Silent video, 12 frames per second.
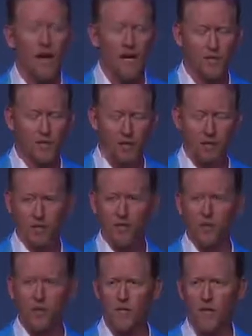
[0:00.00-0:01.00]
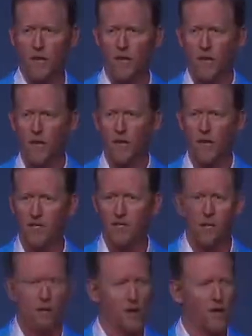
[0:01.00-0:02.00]
as she committed suicide. And she
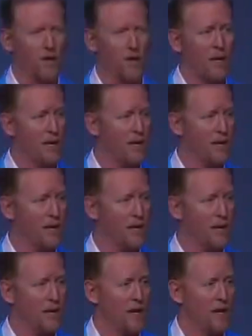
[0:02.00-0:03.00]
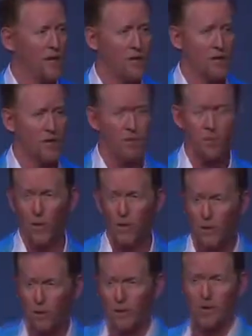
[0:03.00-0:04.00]
didn't want to do any of that. She wasn't
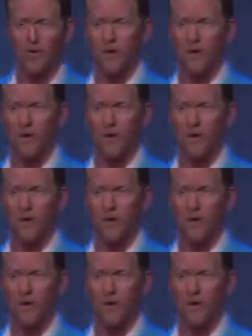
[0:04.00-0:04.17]
supposed to be in the